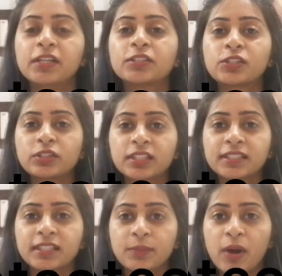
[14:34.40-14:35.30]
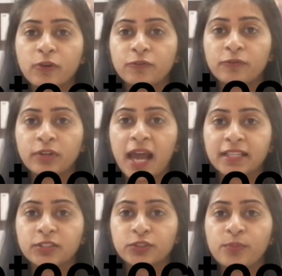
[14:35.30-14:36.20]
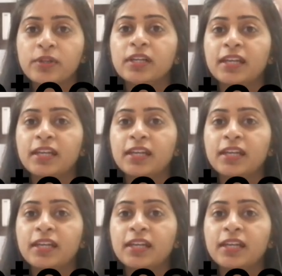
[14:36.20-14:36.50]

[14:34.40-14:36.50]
So this is about lysosome.